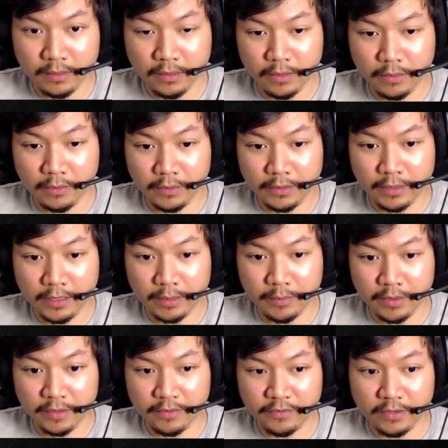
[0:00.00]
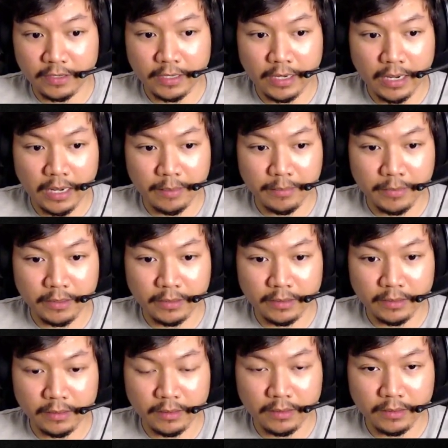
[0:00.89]
or not the apostrophe, the comma
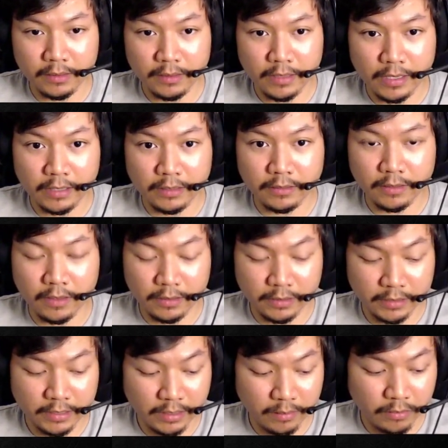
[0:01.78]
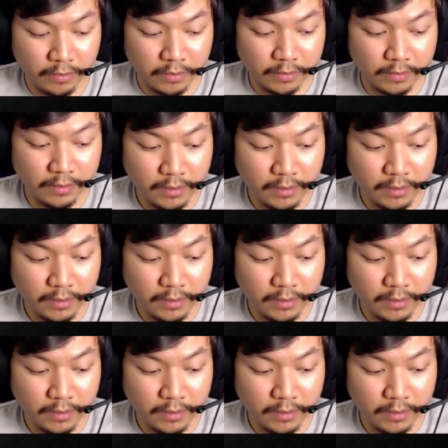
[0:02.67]
keys on the keyboard.